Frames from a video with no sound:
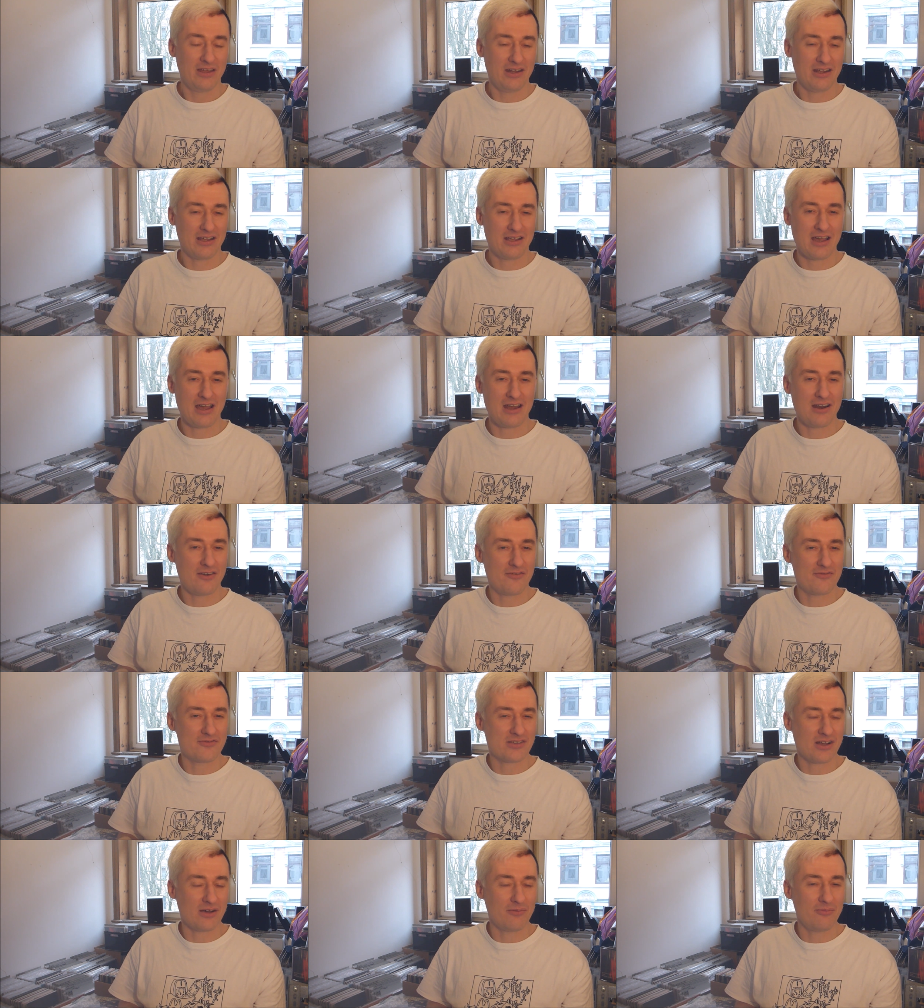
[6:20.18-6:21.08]
in a kind
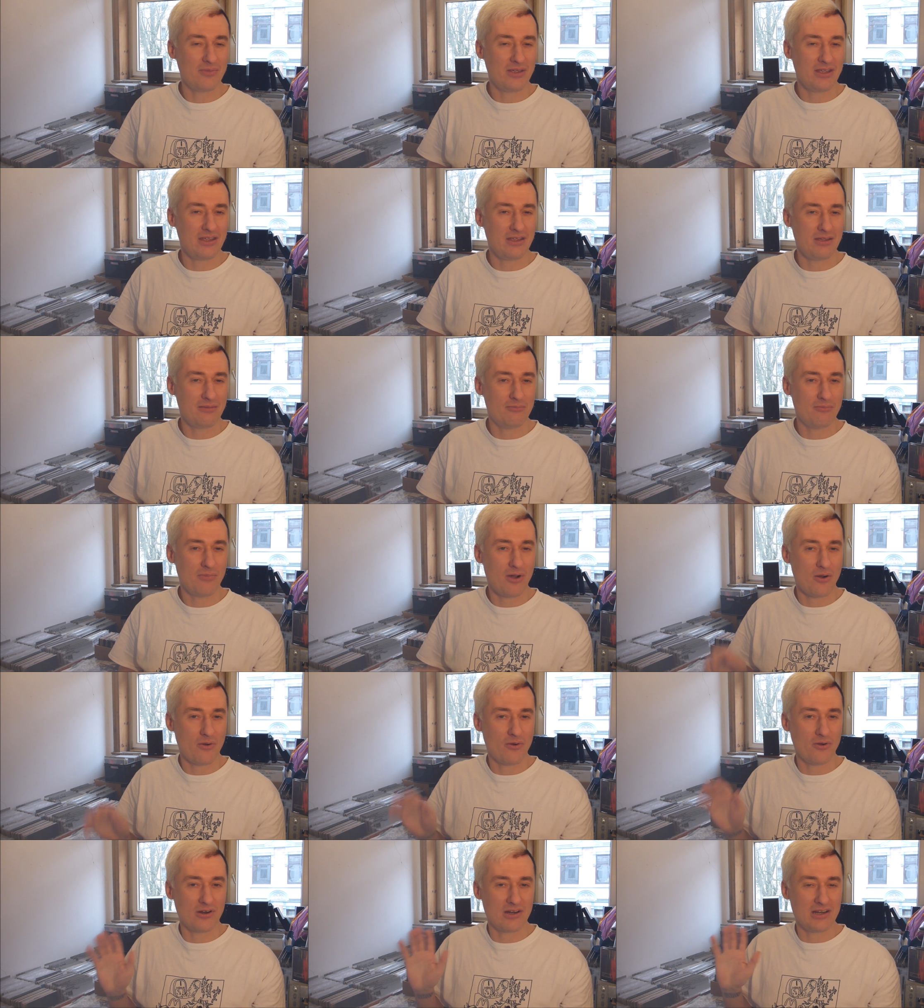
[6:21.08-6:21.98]
of zombie
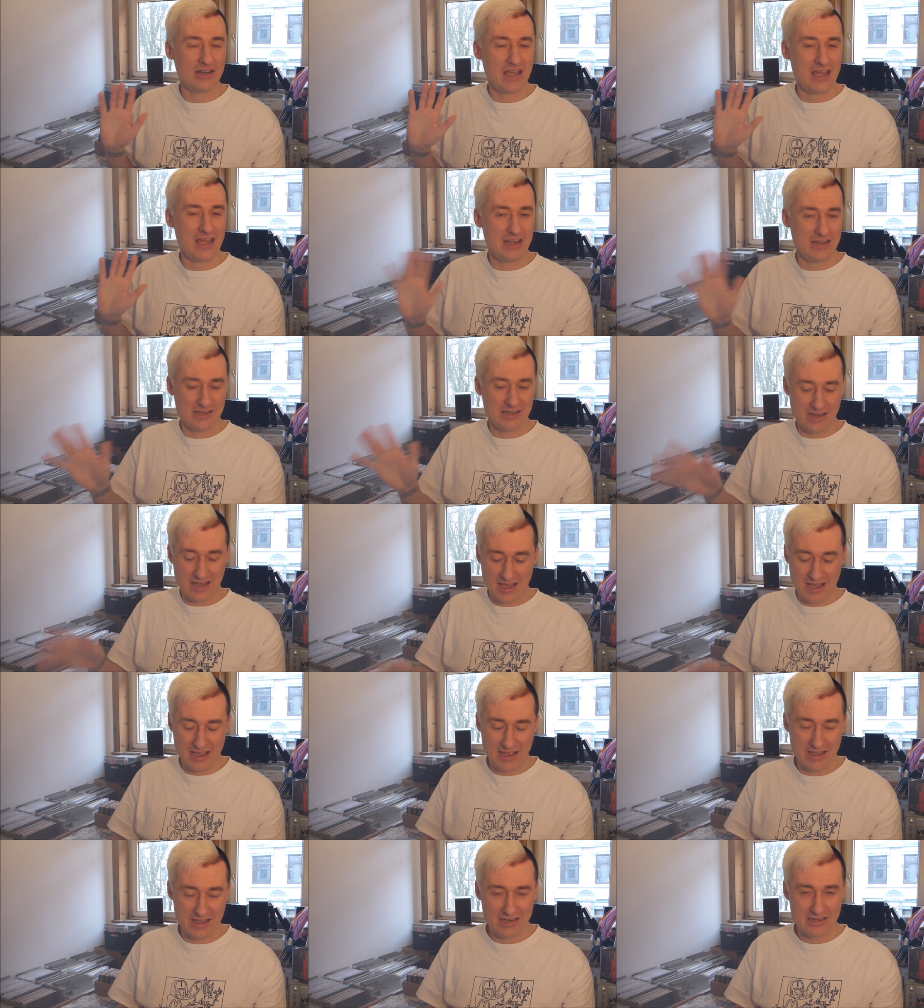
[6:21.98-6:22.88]
mode, late
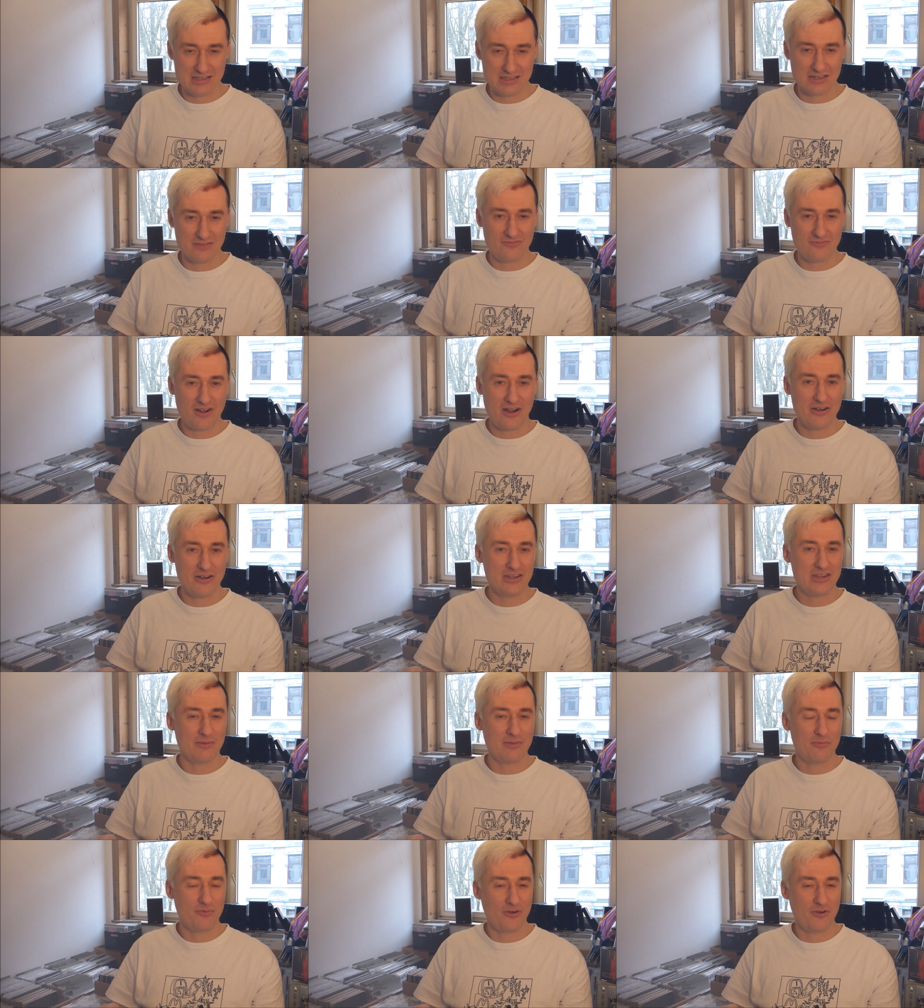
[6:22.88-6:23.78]
night, very
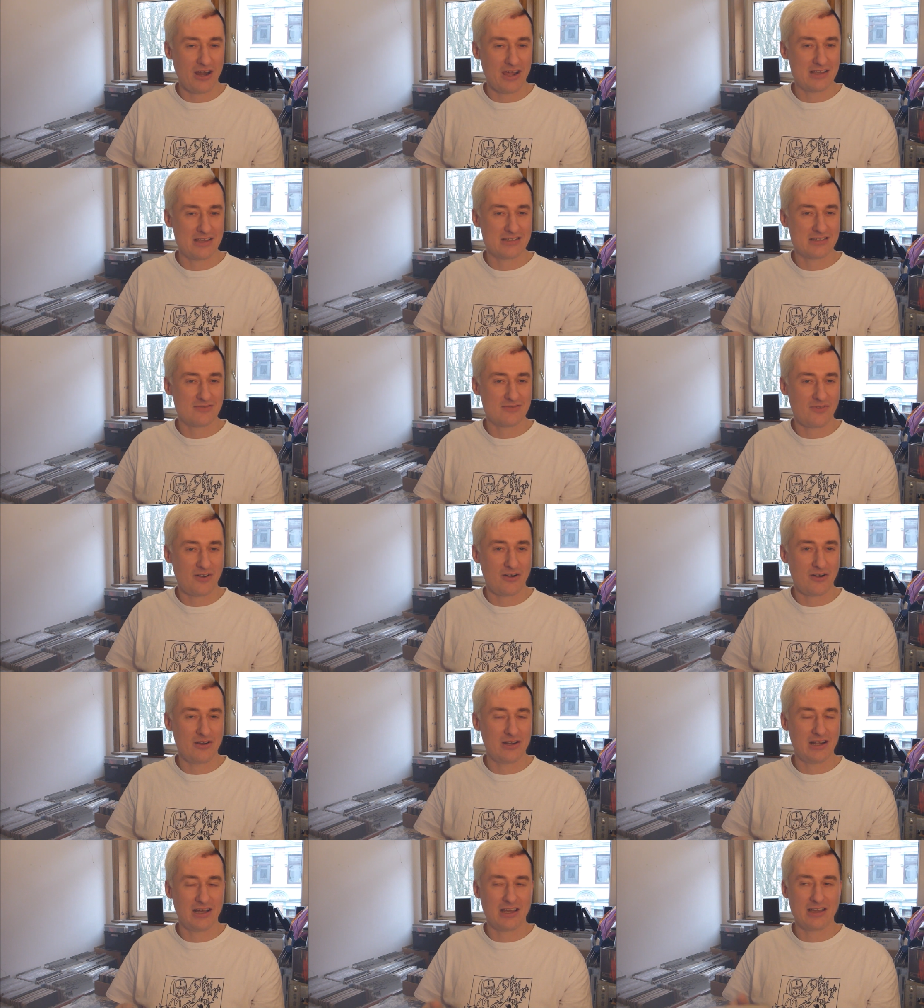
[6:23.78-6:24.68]
depressed,
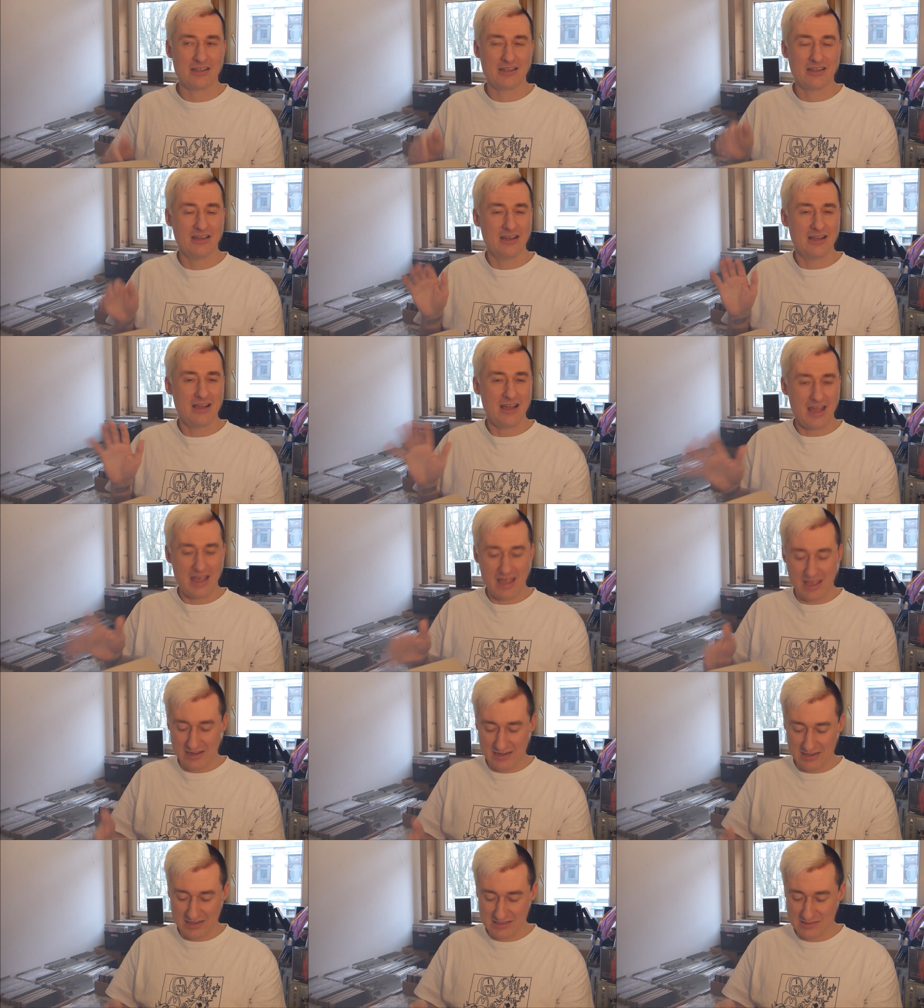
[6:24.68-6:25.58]
very, like,
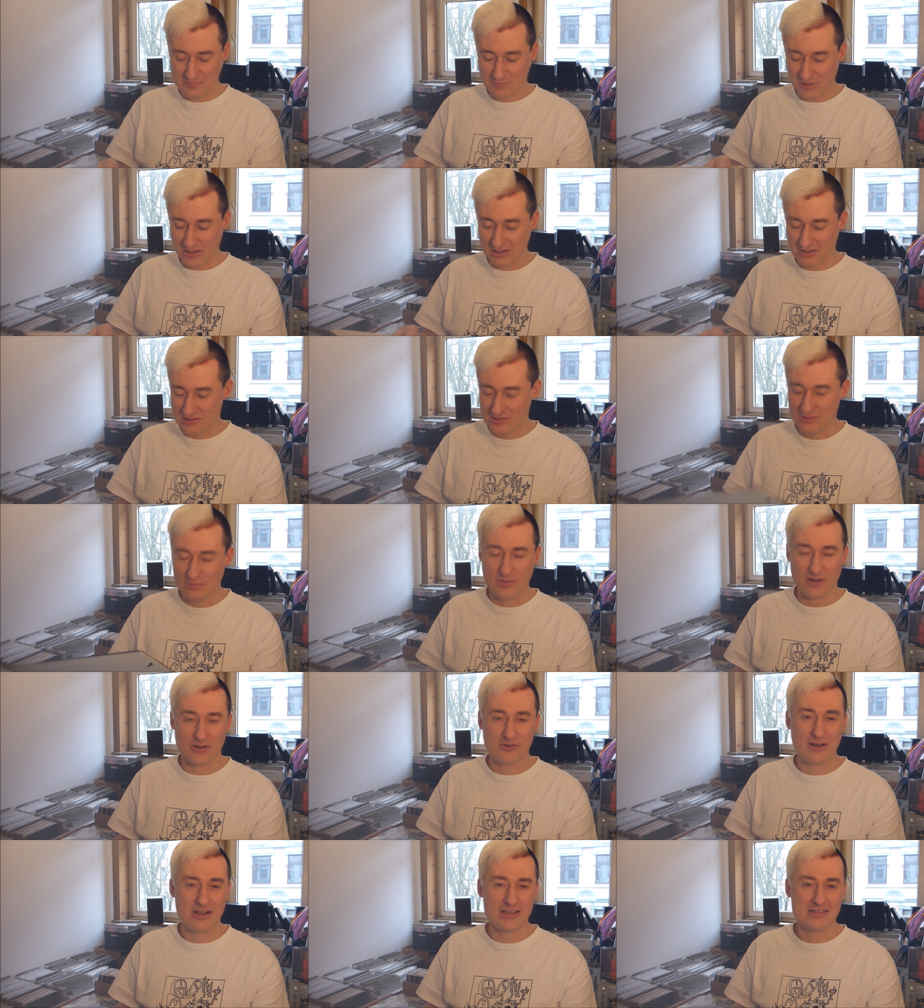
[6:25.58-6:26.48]
80s, but
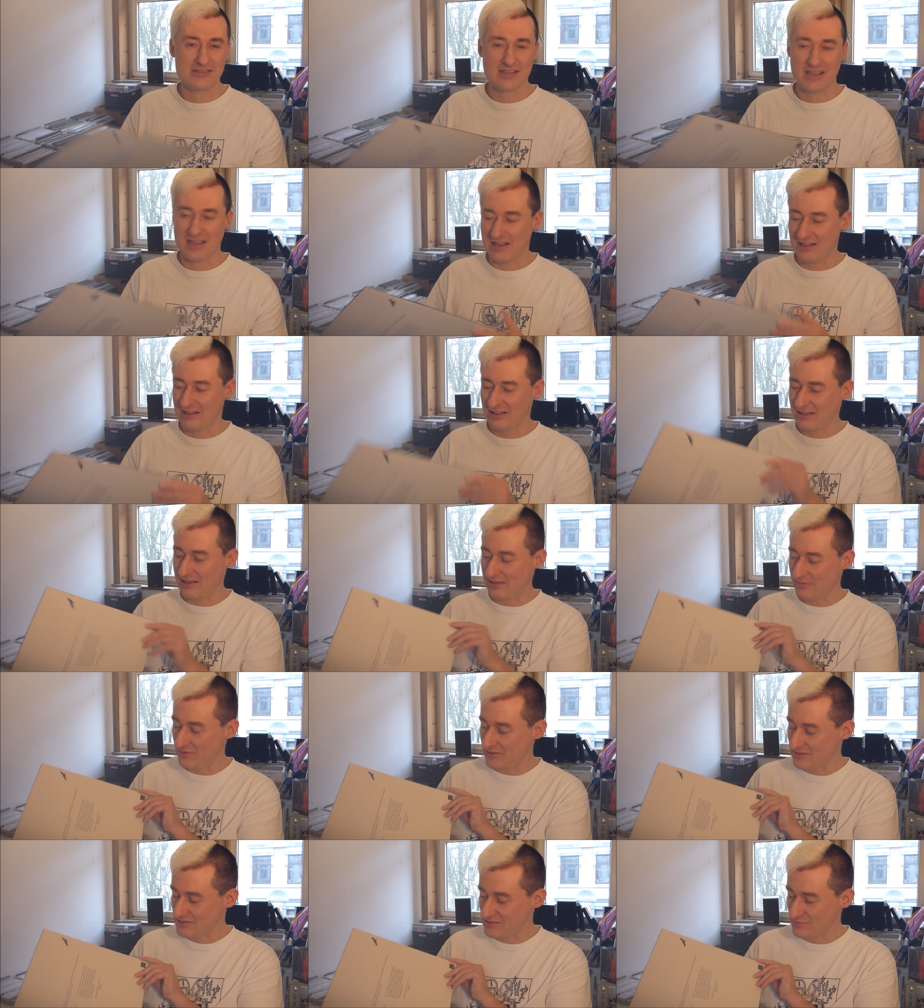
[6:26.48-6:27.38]
super grayscale.
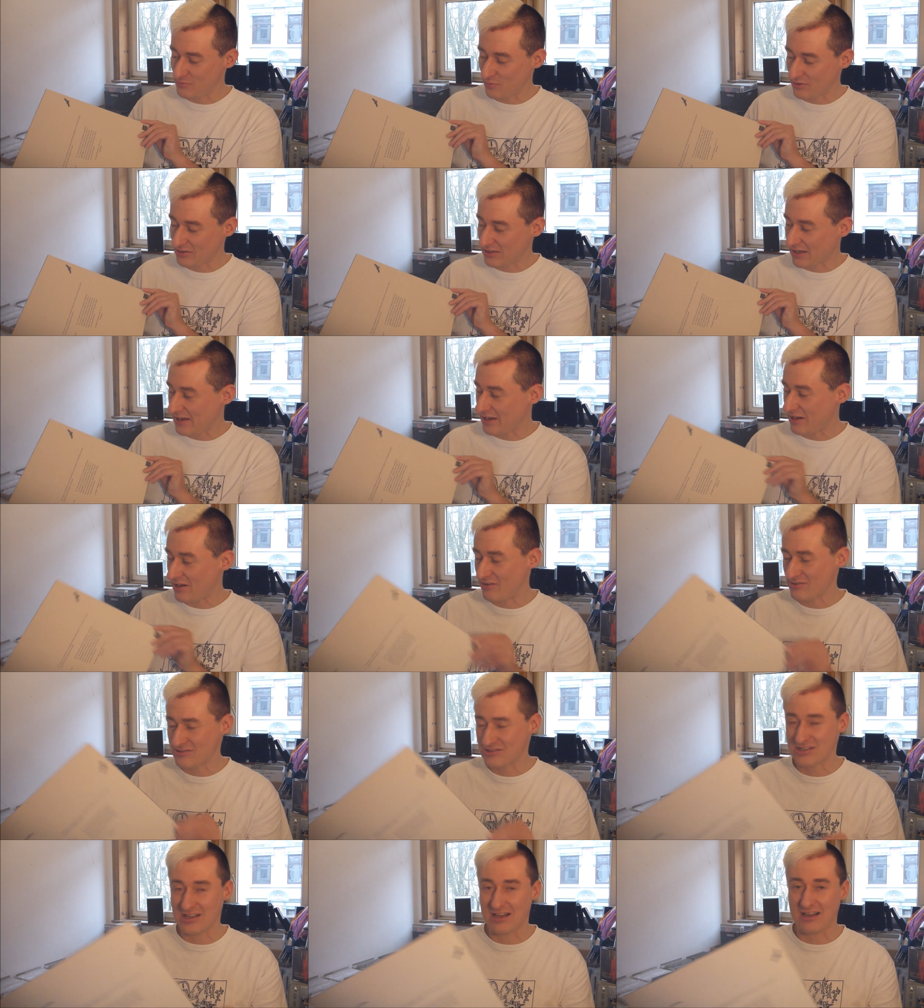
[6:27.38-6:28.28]
This is what Geier
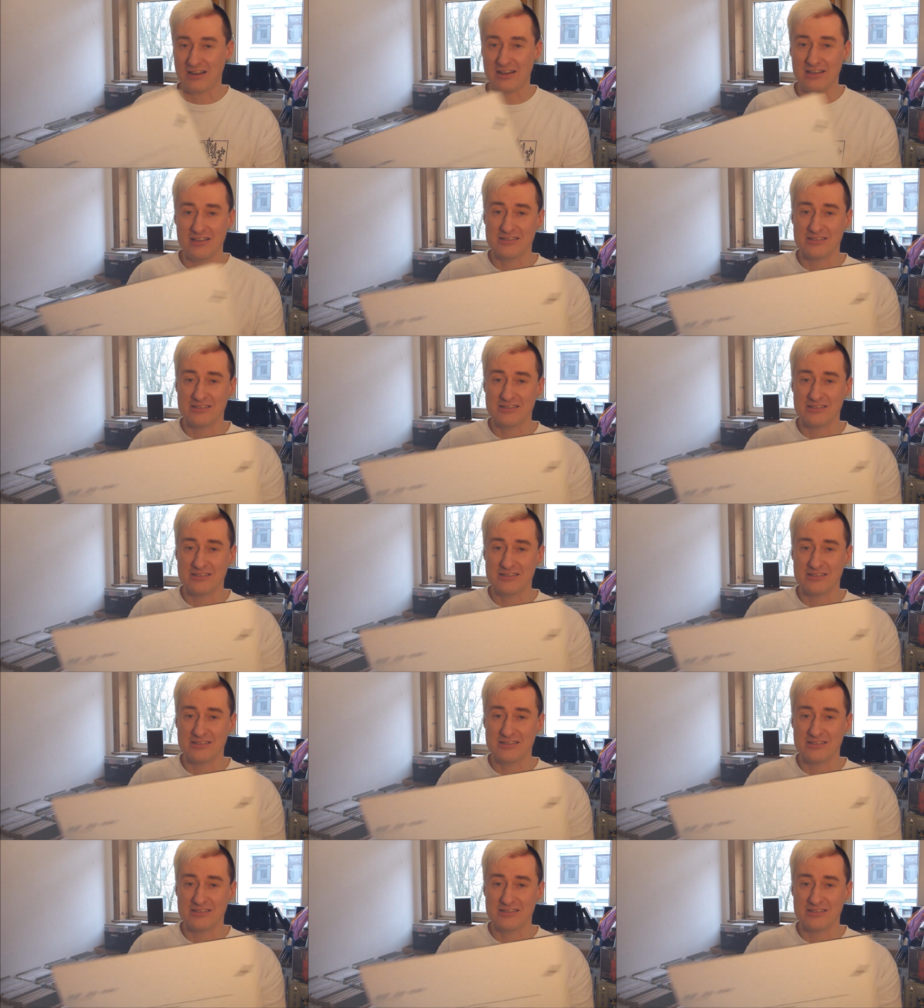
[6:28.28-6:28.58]
aus Stahl